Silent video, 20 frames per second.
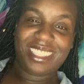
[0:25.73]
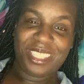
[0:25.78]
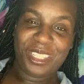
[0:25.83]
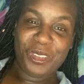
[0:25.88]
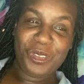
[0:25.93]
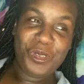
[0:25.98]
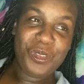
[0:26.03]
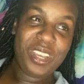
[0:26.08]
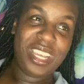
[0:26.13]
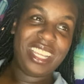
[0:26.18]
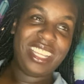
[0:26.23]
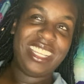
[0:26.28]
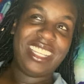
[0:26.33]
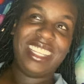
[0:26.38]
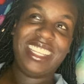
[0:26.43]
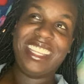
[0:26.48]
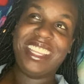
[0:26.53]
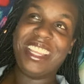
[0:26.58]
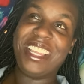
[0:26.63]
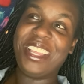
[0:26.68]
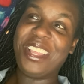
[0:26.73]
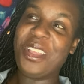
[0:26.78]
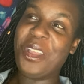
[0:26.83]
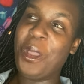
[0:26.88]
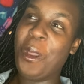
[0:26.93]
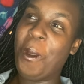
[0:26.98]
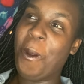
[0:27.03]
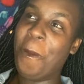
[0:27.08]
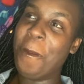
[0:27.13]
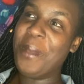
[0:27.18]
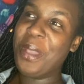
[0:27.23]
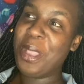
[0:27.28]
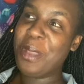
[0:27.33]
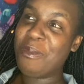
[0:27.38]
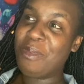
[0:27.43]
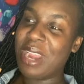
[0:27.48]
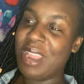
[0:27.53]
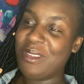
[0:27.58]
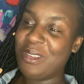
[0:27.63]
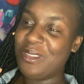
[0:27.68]
to uh book
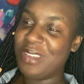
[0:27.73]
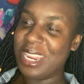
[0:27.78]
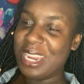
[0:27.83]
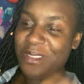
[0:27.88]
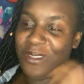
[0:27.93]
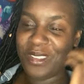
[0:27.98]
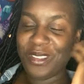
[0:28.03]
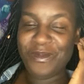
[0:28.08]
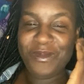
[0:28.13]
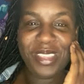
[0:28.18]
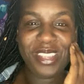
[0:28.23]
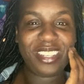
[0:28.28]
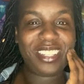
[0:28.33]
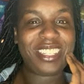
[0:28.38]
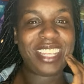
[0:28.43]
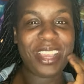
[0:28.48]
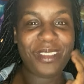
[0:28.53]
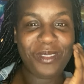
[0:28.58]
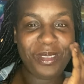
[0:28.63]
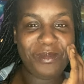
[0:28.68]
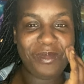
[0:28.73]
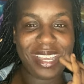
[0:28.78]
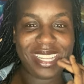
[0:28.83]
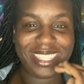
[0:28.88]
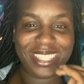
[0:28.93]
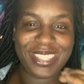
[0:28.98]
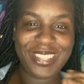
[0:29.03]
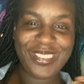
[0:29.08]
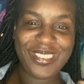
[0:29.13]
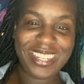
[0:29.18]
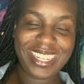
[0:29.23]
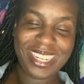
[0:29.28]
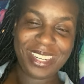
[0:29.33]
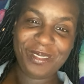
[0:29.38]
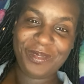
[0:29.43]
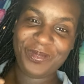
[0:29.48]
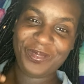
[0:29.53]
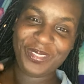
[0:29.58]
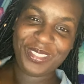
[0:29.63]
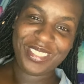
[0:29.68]
a private reading with me or shop in my store
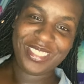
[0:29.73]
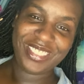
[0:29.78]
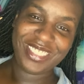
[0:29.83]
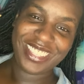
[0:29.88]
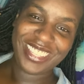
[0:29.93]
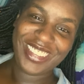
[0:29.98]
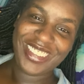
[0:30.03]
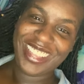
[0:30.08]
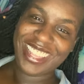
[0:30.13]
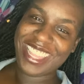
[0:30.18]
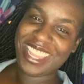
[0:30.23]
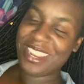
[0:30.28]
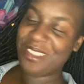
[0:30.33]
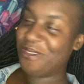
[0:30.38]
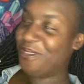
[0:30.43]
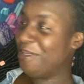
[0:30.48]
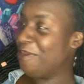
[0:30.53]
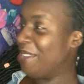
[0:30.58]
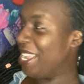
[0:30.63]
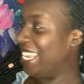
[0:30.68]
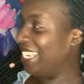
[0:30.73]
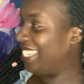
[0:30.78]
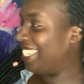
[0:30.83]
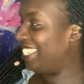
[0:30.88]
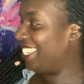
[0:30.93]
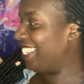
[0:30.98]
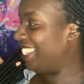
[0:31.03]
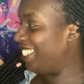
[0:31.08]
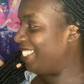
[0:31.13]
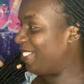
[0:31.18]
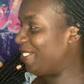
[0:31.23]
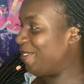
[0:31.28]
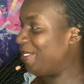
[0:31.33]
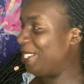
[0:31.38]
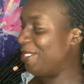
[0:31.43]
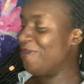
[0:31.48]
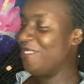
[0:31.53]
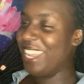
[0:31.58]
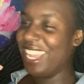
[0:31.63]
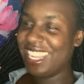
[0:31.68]
all that information in the
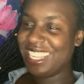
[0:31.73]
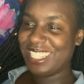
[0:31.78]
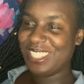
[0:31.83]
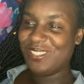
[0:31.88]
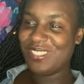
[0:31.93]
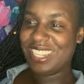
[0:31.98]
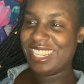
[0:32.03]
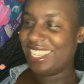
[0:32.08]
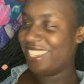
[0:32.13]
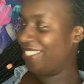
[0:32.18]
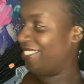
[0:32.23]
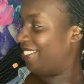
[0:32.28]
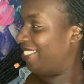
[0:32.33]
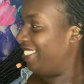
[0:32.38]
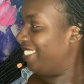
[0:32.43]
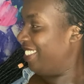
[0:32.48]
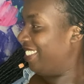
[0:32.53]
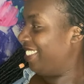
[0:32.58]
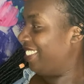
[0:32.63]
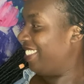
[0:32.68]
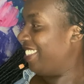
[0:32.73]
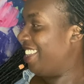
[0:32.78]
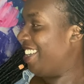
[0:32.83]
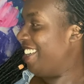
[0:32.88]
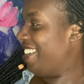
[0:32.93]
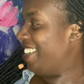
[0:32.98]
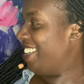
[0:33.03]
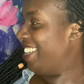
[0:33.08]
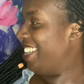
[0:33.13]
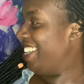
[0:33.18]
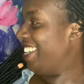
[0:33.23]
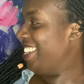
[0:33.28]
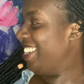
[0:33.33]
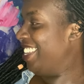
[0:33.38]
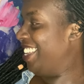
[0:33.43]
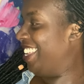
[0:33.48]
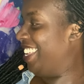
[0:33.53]
description box below. All right.